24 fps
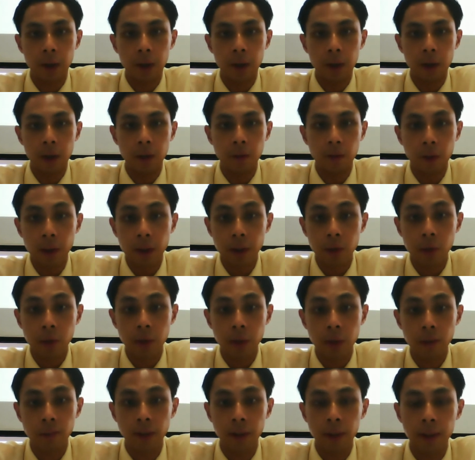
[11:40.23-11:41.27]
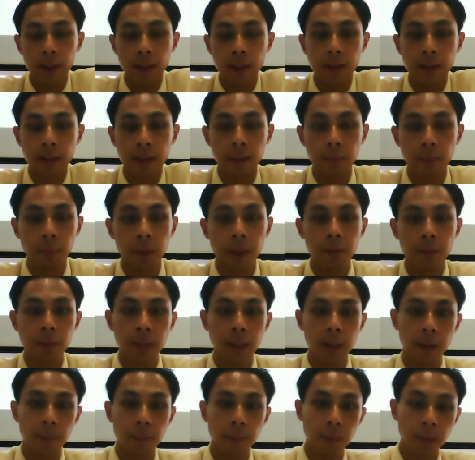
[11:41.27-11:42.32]
Avoiding trigger factors sometimes
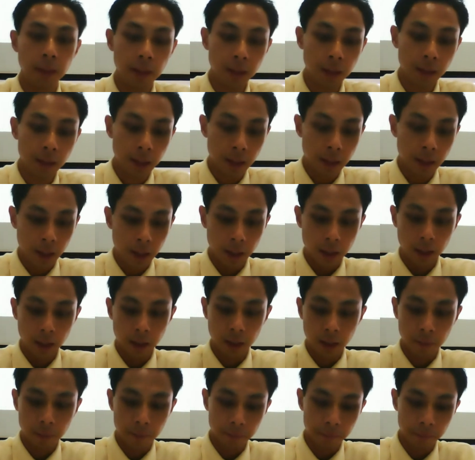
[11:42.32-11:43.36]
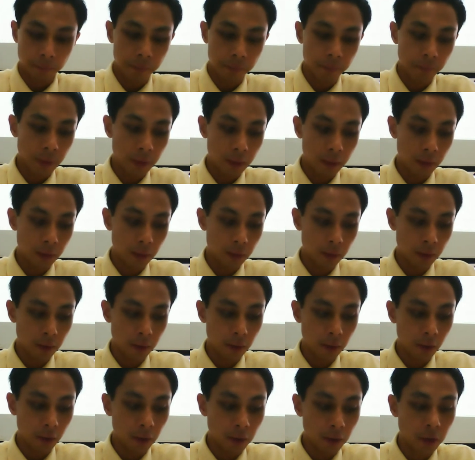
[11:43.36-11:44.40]
can mean a
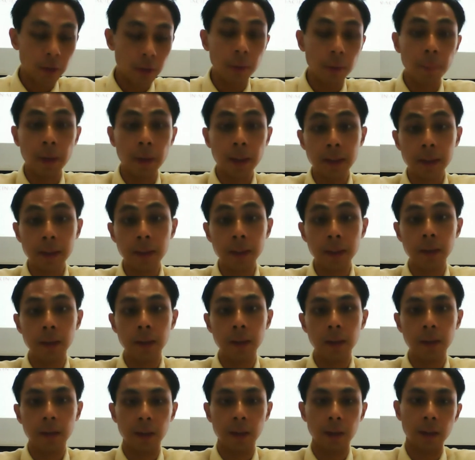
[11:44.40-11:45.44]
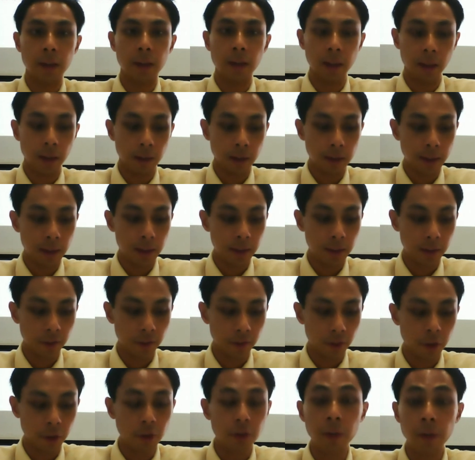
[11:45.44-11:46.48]
lot to a patient in sense of
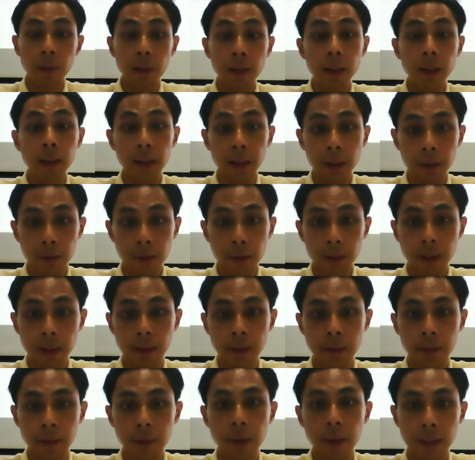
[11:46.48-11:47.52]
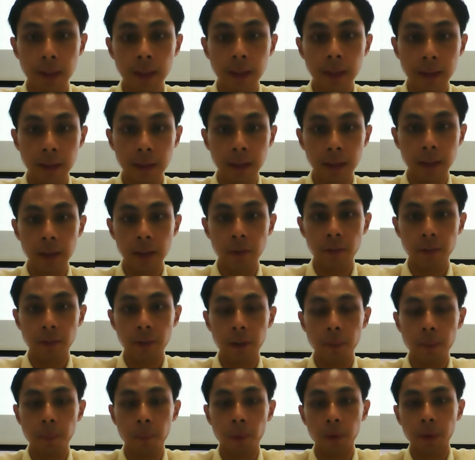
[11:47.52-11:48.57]
controlling the illness. So this is actually very
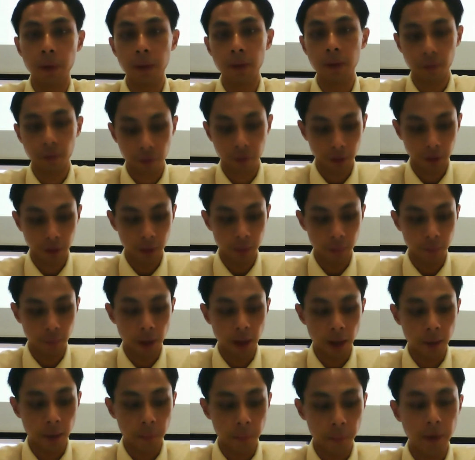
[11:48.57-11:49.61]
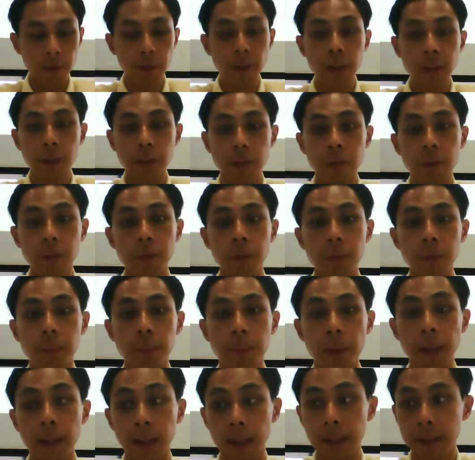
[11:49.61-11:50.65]
important for the parents to
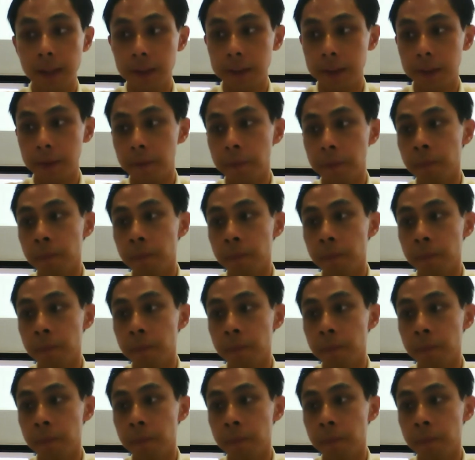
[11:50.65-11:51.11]
pay attention.